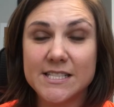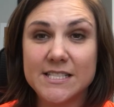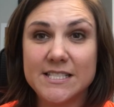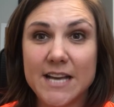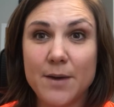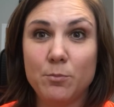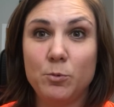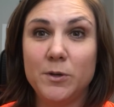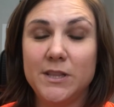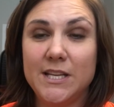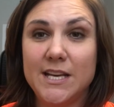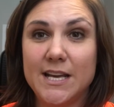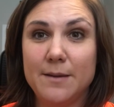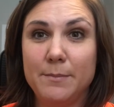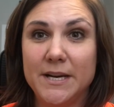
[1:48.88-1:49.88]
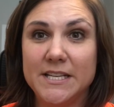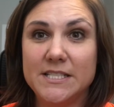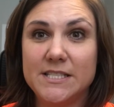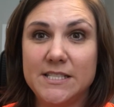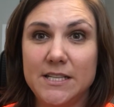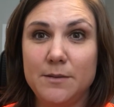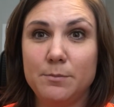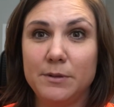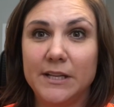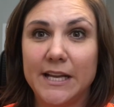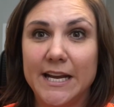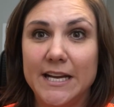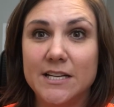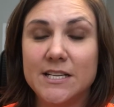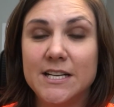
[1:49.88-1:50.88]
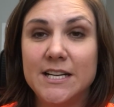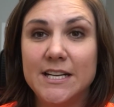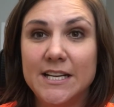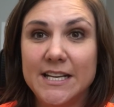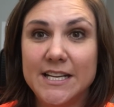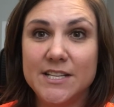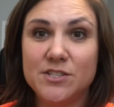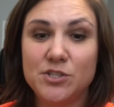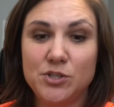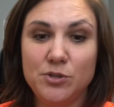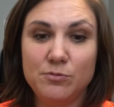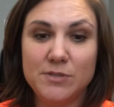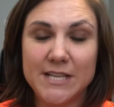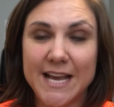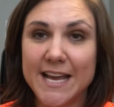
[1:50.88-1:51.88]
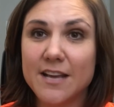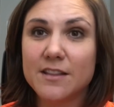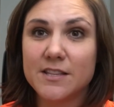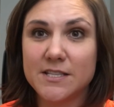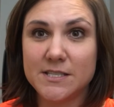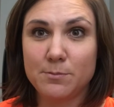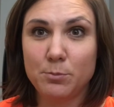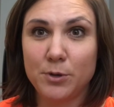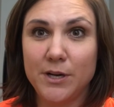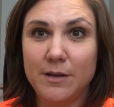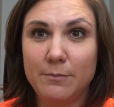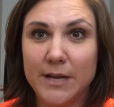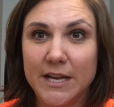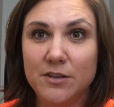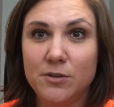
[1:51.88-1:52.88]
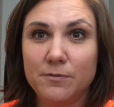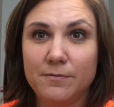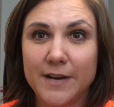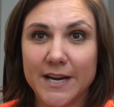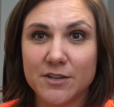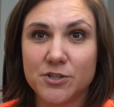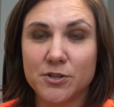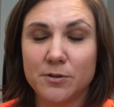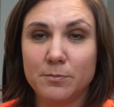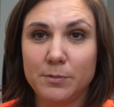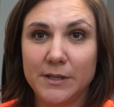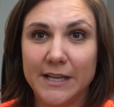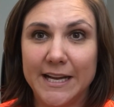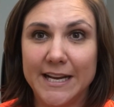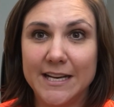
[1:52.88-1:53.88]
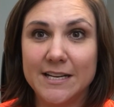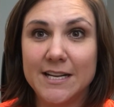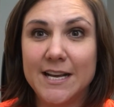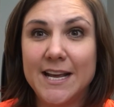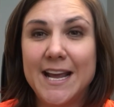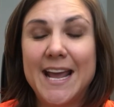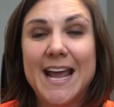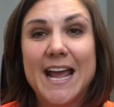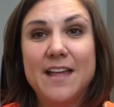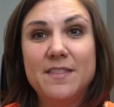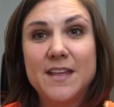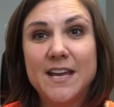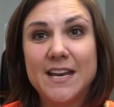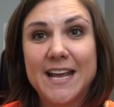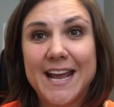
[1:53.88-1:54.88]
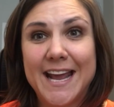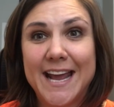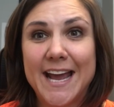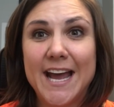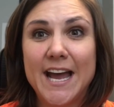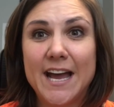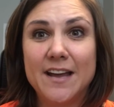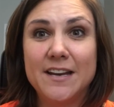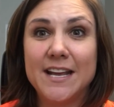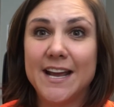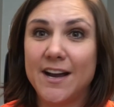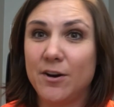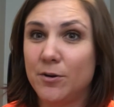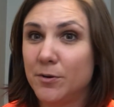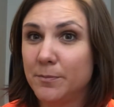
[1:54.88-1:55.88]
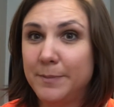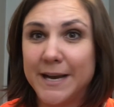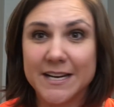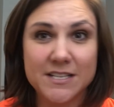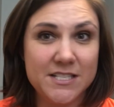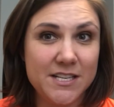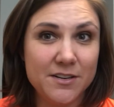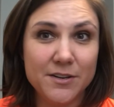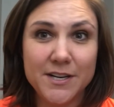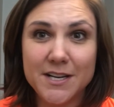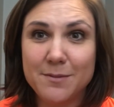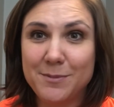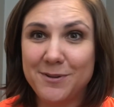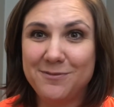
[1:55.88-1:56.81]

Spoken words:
step with the MIC plate is to take this pre-manufactured plate and then add our bacterium of